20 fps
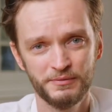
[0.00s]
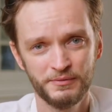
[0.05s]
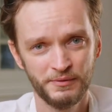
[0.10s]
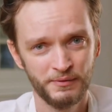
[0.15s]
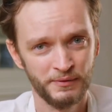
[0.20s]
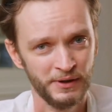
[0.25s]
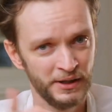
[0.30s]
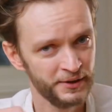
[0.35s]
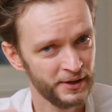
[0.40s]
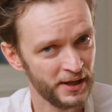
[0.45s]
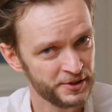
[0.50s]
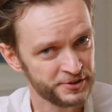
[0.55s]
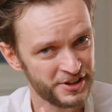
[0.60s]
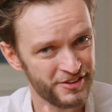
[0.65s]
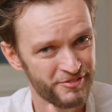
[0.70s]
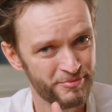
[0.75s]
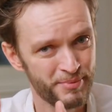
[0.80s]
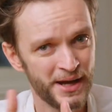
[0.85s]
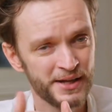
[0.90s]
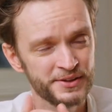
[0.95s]
Well done,
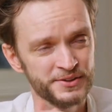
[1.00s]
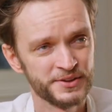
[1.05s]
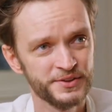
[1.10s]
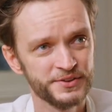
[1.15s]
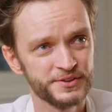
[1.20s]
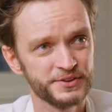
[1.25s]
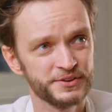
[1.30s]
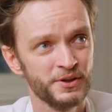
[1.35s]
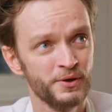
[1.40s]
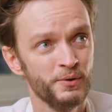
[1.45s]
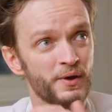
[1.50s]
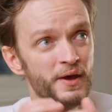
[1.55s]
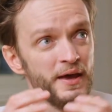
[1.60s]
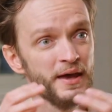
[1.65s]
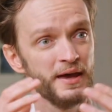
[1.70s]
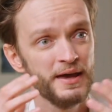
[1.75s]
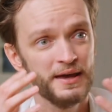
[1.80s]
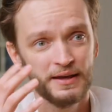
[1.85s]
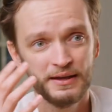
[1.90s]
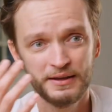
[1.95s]
Jeff Bezos. So
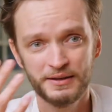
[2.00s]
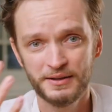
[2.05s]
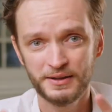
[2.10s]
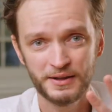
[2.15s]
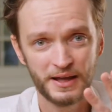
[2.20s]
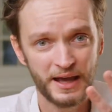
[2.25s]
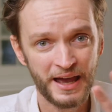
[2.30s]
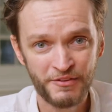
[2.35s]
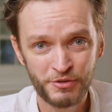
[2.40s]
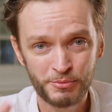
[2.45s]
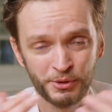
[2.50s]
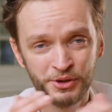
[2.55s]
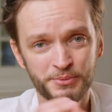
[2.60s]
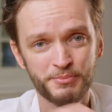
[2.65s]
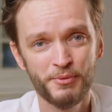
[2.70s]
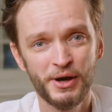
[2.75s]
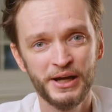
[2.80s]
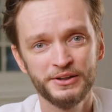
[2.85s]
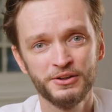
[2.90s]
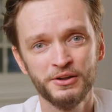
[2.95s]
everybody
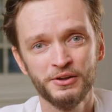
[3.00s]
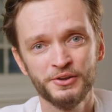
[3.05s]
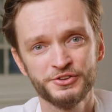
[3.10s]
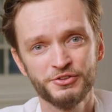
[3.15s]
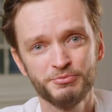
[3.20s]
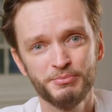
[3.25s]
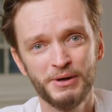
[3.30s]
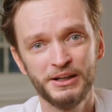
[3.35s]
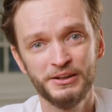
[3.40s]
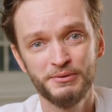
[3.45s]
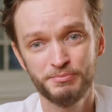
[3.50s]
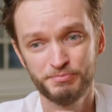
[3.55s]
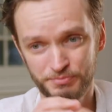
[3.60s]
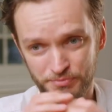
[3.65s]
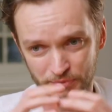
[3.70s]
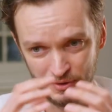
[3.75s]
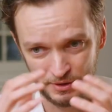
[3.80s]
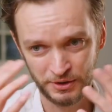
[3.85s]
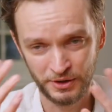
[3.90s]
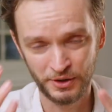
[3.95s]
made lots of money,
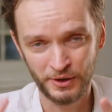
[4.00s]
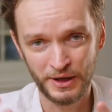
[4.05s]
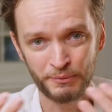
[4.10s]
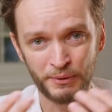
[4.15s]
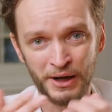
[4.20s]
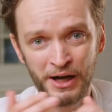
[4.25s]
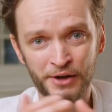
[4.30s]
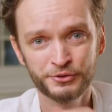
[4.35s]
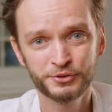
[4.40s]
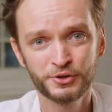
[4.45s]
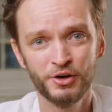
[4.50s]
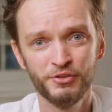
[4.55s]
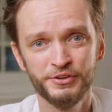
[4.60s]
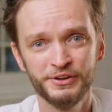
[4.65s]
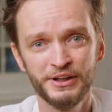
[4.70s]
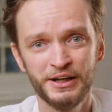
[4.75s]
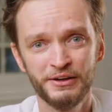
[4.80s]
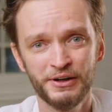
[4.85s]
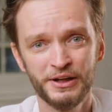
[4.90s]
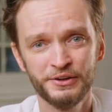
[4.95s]
around
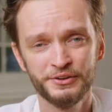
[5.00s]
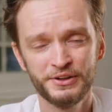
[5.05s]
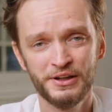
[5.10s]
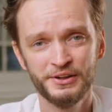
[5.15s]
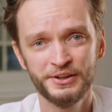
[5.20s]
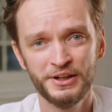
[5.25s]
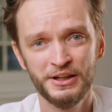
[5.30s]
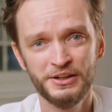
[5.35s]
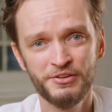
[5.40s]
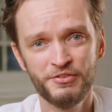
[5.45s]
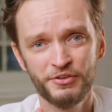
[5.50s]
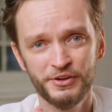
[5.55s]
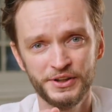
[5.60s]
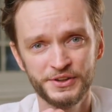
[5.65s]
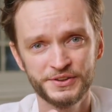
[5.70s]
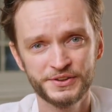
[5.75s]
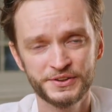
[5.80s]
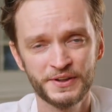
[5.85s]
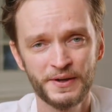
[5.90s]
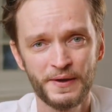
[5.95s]
COVID, around their
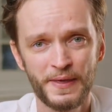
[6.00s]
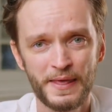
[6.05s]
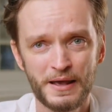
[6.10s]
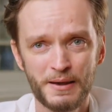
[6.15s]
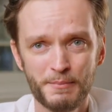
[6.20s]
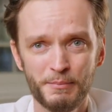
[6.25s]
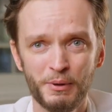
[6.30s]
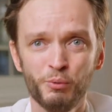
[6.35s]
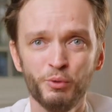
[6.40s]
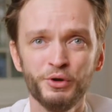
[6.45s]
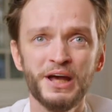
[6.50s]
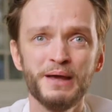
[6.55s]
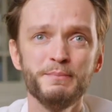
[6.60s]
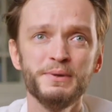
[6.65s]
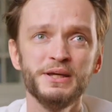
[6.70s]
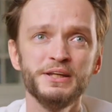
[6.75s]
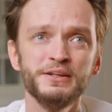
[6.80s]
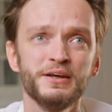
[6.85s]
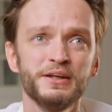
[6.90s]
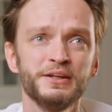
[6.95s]
deliveries. But what I
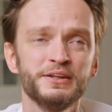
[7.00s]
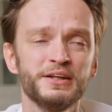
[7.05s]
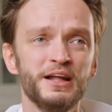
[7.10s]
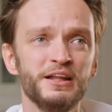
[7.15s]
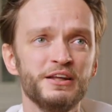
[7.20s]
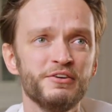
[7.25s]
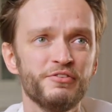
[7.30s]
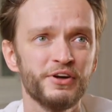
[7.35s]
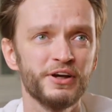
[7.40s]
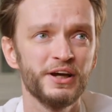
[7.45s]
mean in delivery